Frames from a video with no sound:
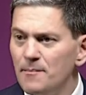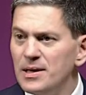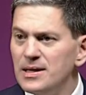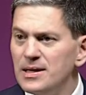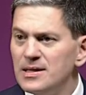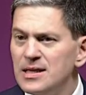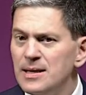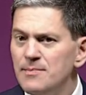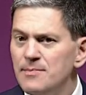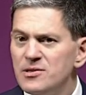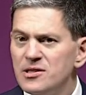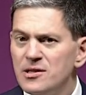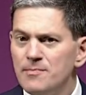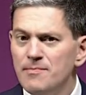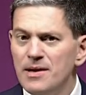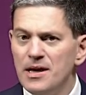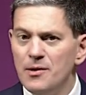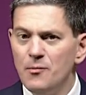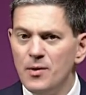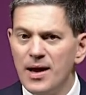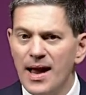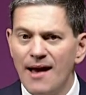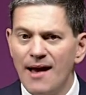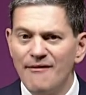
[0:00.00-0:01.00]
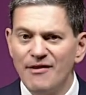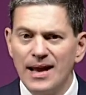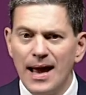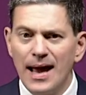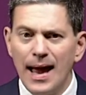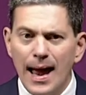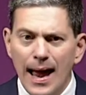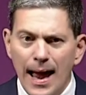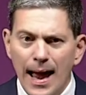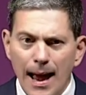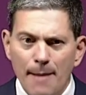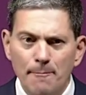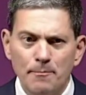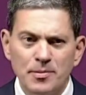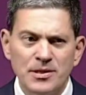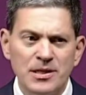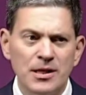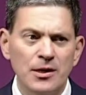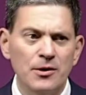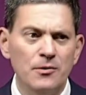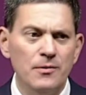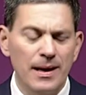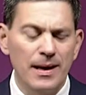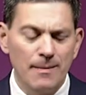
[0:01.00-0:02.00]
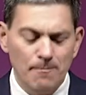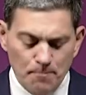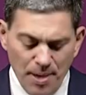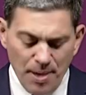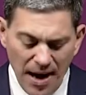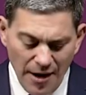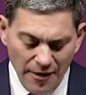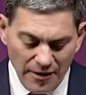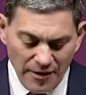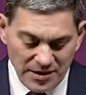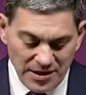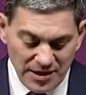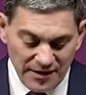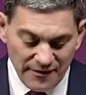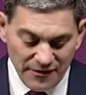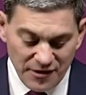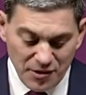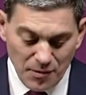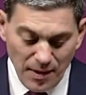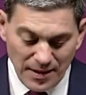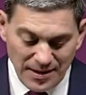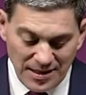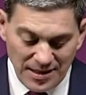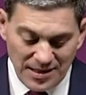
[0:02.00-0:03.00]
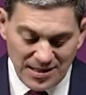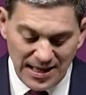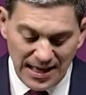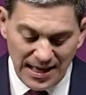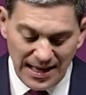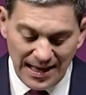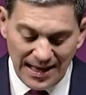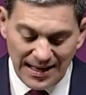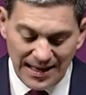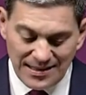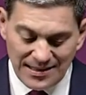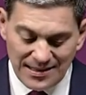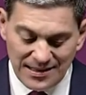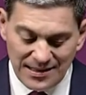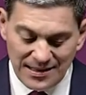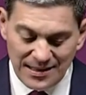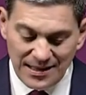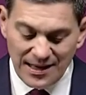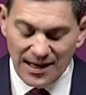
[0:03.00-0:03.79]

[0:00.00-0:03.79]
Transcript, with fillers: But it seems to me we have an absolute imperative to understand